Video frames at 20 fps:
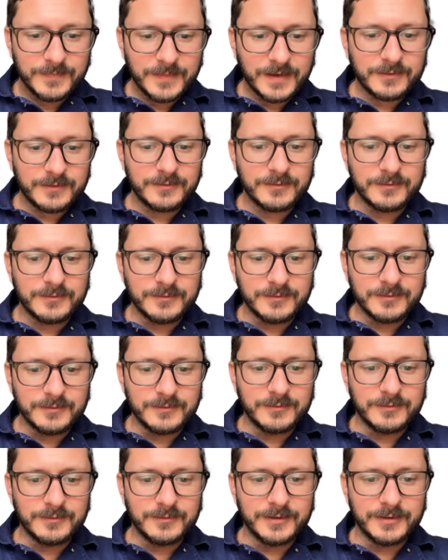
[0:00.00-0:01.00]

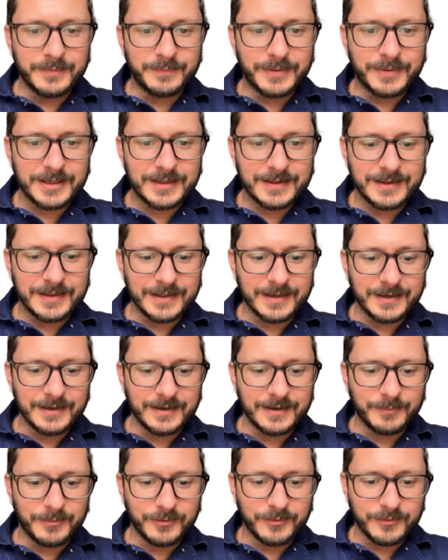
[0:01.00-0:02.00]
Oh, it picked that
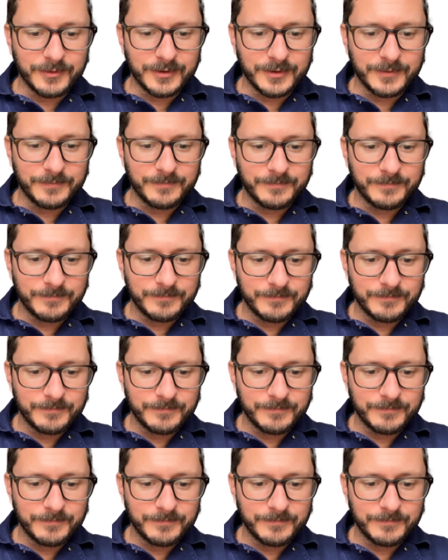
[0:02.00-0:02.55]
up. Hold on.